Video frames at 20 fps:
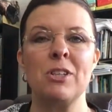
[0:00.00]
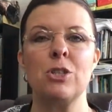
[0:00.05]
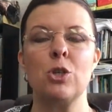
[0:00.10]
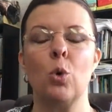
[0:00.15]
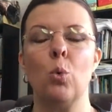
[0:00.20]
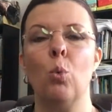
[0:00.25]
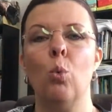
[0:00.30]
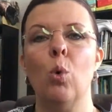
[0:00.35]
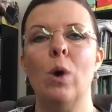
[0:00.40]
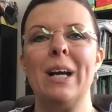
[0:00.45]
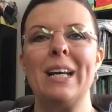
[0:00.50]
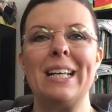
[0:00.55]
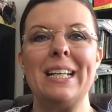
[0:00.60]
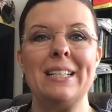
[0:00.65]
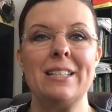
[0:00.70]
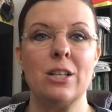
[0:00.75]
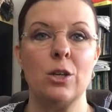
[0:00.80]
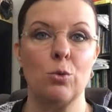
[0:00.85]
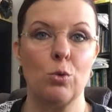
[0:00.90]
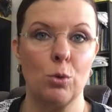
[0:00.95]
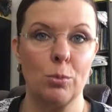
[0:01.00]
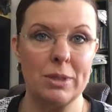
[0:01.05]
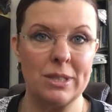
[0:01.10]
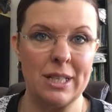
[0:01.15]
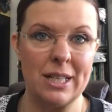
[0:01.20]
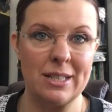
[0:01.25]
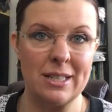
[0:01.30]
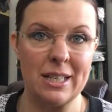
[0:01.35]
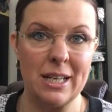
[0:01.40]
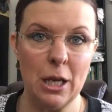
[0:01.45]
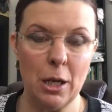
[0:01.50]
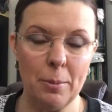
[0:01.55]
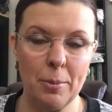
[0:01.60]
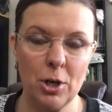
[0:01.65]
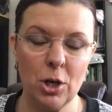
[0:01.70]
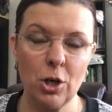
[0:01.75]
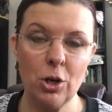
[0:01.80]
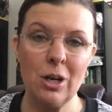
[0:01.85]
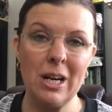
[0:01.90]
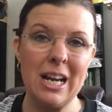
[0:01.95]
So what is an aromatase
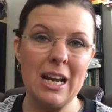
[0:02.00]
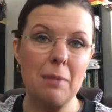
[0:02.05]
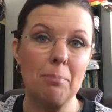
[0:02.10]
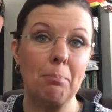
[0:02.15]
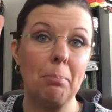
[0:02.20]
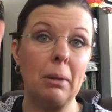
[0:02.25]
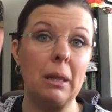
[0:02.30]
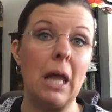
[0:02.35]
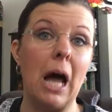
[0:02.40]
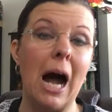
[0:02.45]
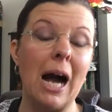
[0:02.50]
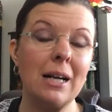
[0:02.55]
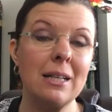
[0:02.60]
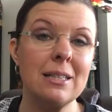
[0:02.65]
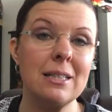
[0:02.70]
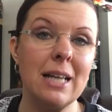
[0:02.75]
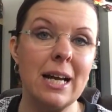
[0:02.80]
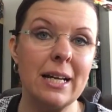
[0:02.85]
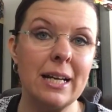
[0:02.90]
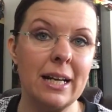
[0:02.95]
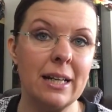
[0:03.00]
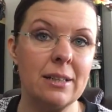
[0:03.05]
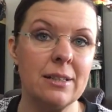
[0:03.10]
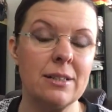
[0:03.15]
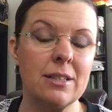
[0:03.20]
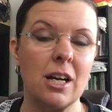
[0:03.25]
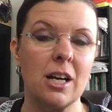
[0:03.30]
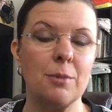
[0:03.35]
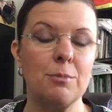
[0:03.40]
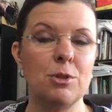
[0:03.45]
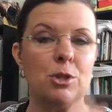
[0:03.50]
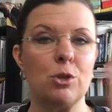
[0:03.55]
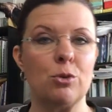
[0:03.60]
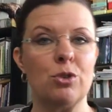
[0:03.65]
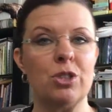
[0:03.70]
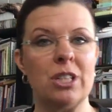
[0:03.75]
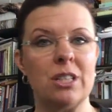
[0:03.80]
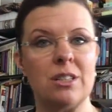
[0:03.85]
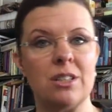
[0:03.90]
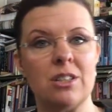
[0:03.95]
inhibitor? It blocks that enzyme so
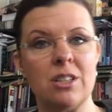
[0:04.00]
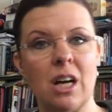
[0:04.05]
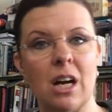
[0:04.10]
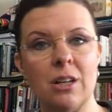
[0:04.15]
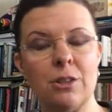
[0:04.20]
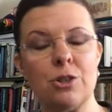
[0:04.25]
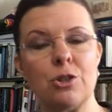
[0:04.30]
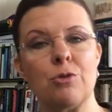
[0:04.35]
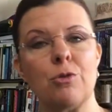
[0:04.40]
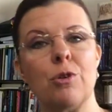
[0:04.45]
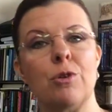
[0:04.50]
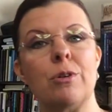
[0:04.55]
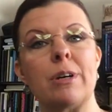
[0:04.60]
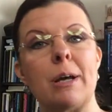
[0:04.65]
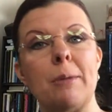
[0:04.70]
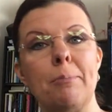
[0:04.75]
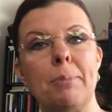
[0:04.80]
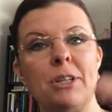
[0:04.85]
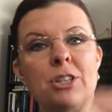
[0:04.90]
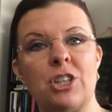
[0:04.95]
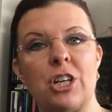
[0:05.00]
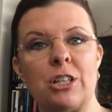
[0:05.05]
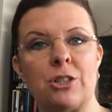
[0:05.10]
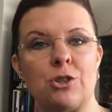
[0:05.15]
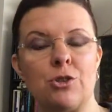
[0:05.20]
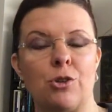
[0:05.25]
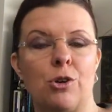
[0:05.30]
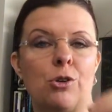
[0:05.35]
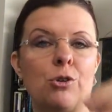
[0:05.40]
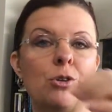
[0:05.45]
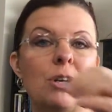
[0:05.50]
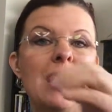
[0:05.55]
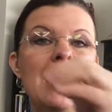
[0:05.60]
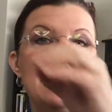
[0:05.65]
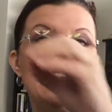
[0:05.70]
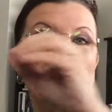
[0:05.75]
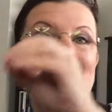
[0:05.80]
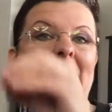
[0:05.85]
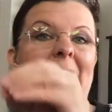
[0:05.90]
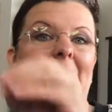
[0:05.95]
testosterone and progesterone
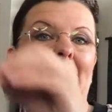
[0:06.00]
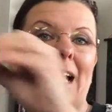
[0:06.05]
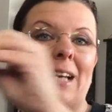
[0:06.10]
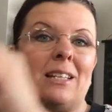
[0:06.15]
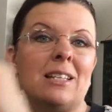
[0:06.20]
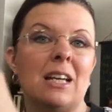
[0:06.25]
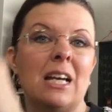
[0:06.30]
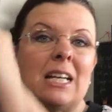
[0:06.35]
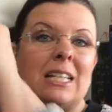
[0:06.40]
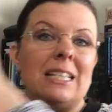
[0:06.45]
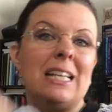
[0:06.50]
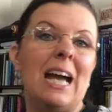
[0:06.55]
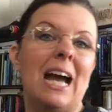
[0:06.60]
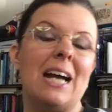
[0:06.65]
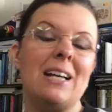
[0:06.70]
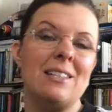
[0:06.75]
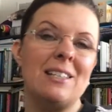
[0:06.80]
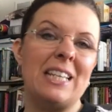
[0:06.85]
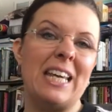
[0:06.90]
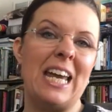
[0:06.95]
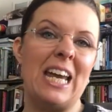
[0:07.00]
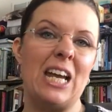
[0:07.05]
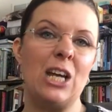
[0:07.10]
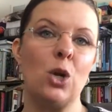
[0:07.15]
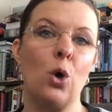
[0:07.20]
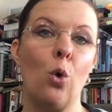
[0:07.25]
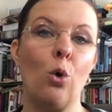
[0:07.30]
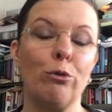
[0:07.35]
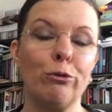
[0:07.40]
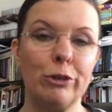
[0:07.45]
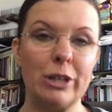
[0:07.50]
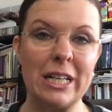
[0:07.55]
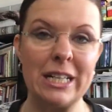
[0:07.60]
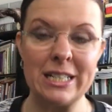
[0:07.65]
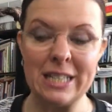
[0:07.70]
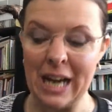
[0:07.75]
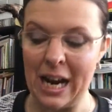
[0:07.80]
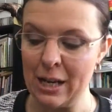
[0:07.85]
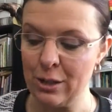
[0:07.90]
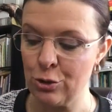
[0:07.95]
can't cascade over
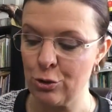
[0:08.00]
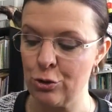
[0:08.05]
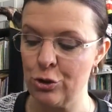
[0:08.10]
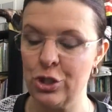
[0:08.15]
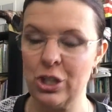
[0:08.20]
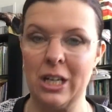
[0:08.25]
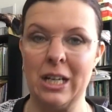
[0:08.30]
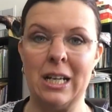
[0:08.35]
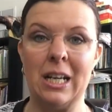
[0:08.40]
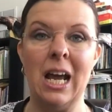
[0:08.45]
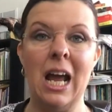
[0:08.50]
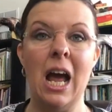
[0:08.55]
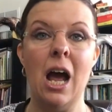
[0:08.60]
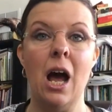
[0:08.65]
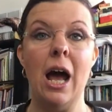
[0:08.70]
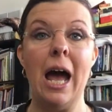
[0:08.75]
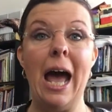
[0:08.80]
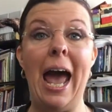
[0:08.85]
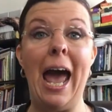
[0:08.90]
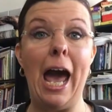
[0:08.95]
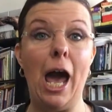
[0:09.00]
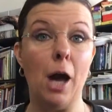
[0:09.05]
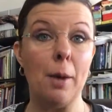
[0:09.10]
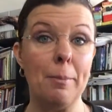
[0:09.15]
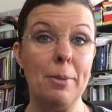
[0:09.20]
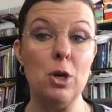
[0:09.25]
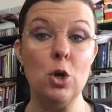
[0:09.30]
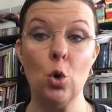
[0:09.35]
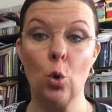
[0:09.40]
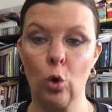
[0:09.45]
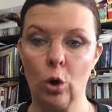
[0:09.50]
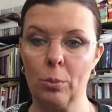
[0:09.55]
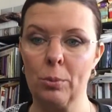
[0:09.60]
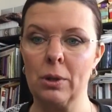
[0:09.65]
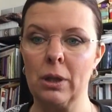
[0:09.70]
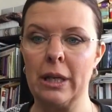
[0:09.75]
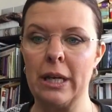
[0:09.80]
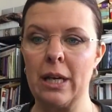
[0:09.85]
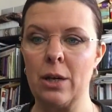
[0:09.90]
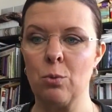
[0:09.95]
into estrogen
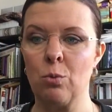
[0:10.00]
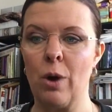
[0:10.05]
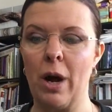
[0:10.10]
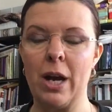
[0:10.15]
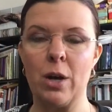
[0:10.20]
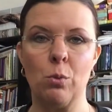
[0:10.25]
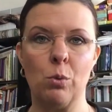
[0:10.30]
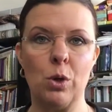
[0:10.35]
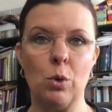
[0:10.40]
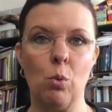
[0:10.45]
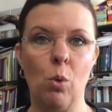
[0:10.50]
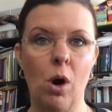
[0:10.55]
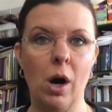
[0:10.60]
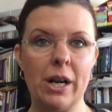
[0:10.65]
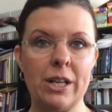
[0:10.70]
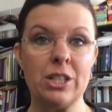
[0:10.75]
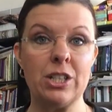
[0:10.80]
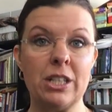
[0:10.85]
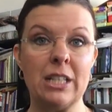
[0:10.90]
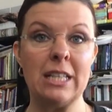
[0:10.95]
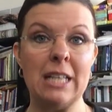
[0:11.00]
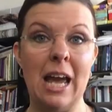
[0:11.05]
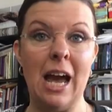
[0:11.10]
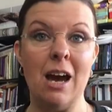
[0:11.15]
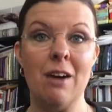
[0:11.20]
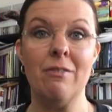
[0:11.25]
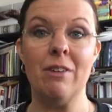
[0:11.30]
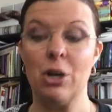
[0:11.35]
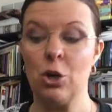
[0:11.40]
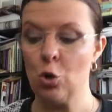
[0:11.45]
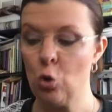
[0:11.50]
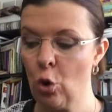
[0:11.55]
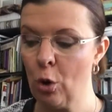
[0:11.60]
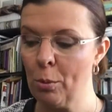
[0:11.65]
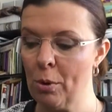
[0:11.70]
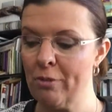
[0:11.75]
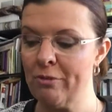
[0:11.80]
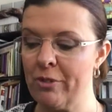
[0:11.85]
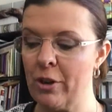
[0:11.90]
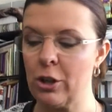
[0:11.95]
abnormally, right? We want to have a
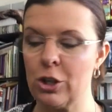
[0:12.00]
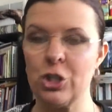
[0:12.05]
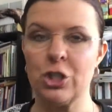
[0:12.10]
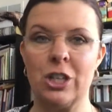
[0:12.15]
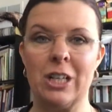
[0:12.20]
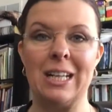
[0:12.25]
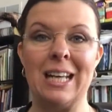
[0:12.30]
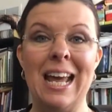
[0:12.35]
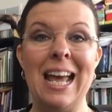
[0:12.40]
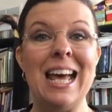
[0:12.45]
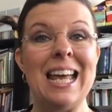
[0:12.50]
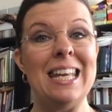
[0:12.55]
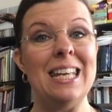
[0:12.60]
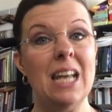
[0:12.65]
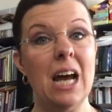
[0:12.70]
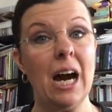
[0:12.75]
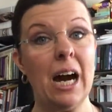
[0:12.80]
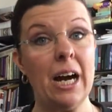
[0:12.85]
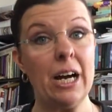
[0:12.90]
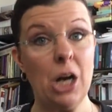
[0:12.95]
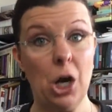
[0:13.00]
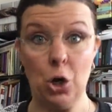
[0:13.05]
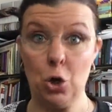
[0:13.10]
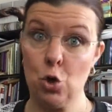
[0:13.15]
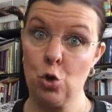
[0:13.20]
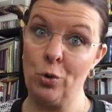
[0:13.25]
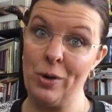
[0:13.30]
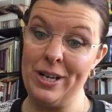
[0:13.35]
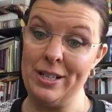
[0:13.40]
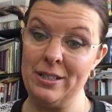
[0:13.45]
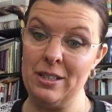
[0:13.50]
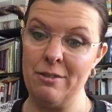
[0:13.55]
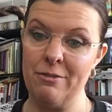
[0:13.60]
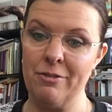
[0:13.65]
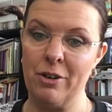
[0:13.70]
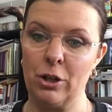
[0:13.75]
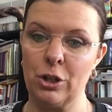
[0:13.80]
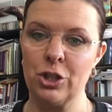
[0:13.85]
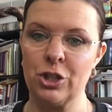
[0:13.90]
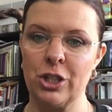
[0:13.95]
normal function, not a crazy
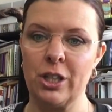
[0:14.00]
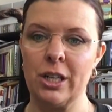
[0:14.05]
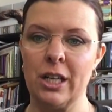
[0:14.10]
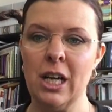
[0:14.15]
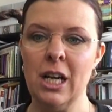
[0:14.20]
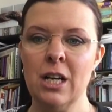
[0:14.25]
function.